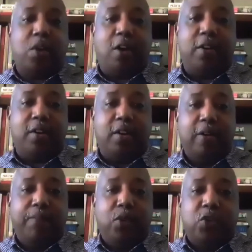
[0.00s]
Gardner.
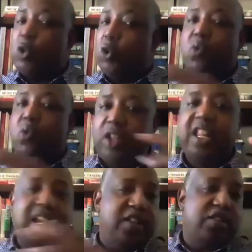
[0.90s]
So it
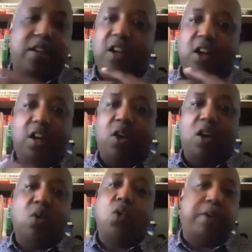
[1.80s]
really is a
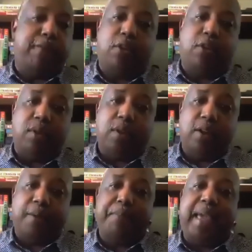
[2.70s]
wonderful
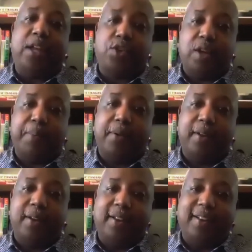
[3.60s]
mashup
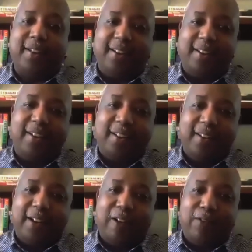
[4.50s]

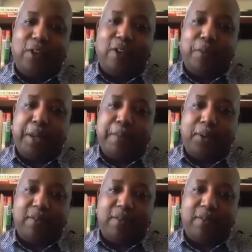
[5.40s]
of the people